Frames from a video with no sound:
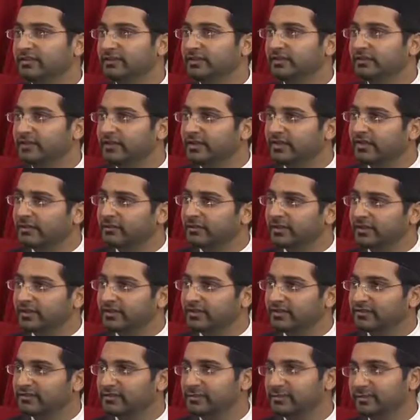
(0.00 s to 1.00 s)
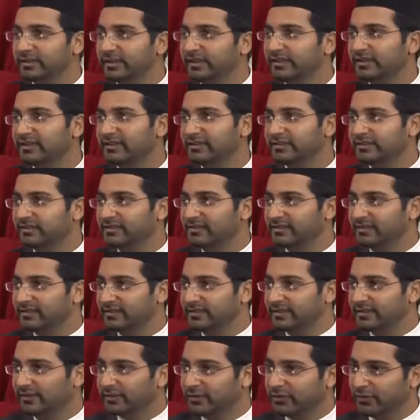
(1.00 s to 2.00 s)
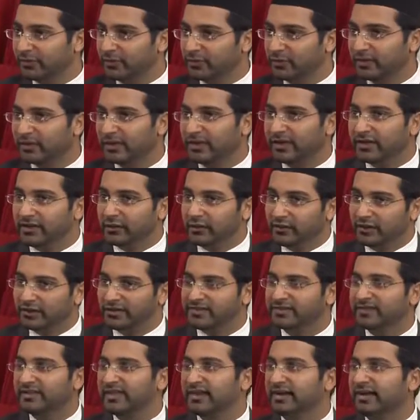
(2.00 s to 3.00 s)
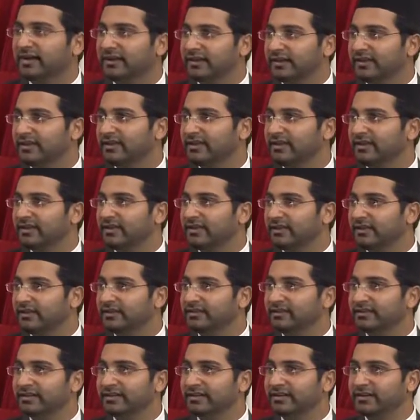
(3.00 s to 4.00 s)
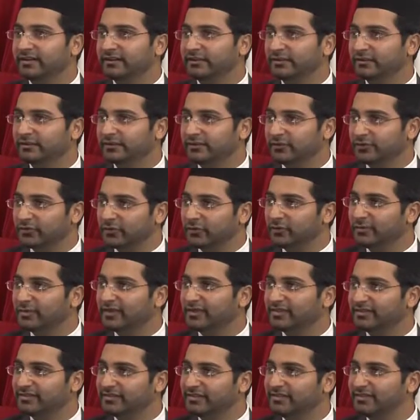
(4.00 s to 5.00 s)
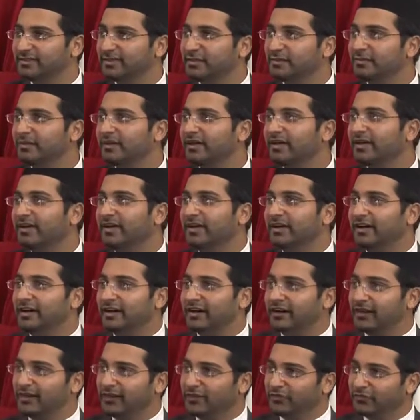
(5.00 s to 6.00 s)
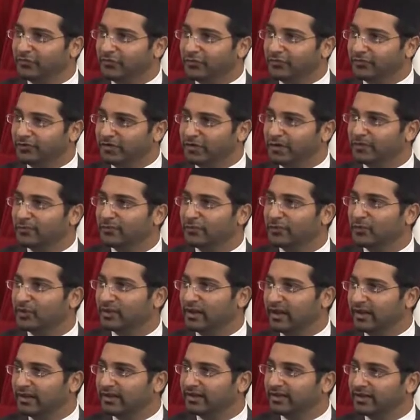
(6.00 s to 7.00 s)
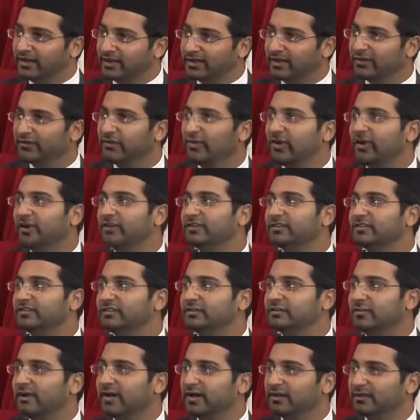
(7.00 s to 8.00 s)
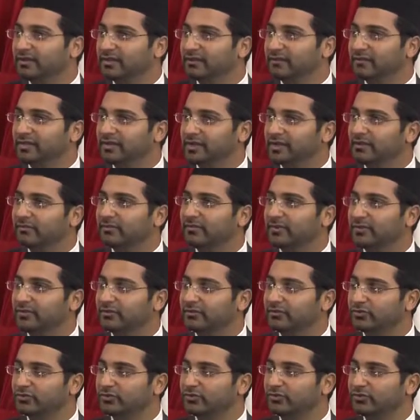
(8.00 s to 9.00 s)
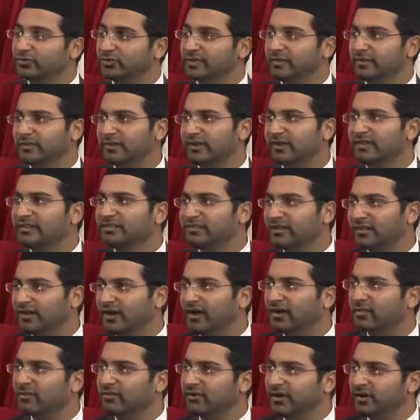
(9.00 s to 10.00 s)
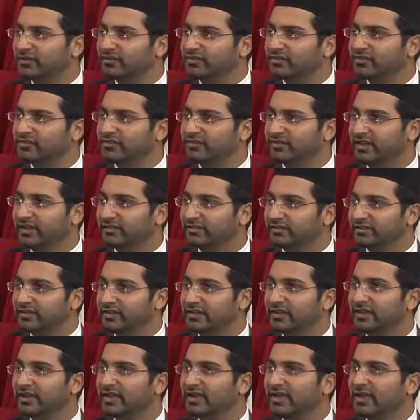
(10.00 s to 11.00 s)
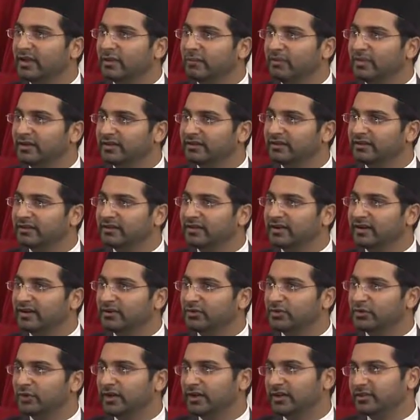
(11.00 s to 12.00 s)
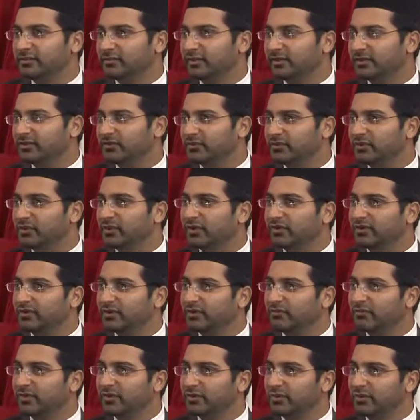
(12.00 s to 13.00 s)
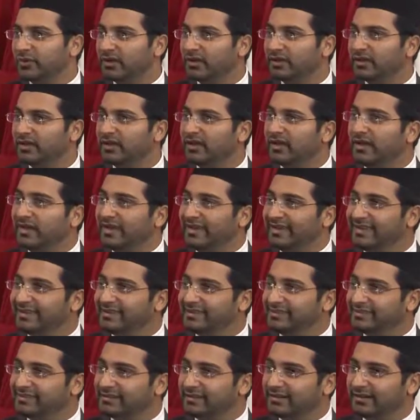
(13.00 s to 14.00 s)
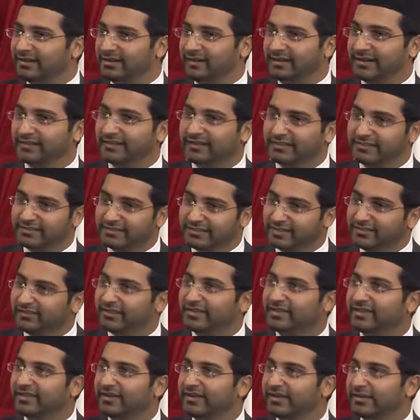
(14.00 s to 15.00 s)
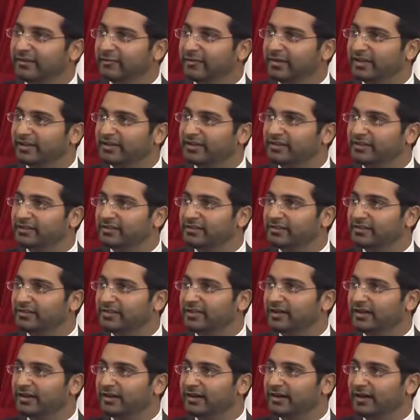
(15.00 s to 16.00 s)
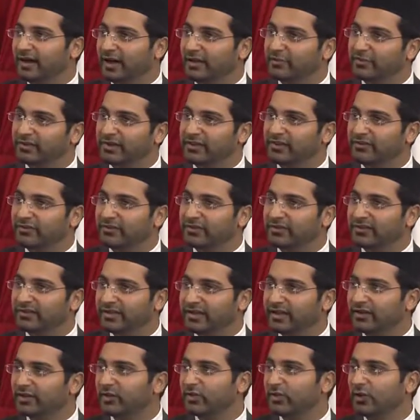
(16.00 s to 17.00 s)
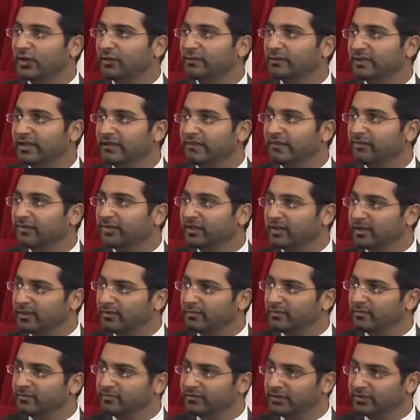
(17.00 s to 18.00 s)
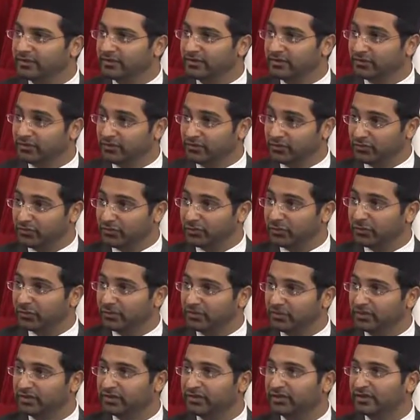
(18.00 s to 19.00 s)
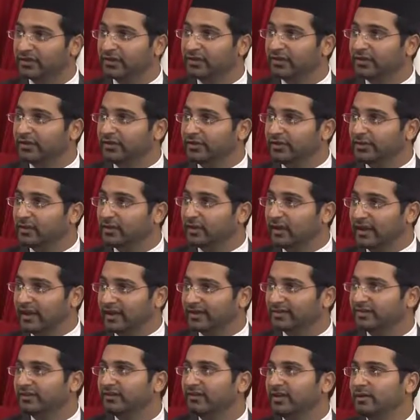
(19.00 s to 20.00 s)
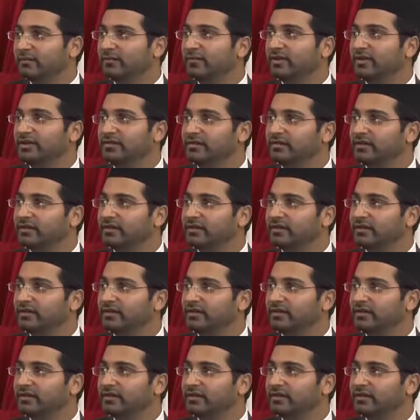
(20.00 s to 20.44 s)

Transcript: tabligh, because tabligh is just, once they are in, there should be a system for them to kind of get involved in Jamaat and become a true Muslim. It's a long process, naturally, but there are two aspects to it. Number one is the children there, because I believe when they grow up, they will become the true, real, active MDs.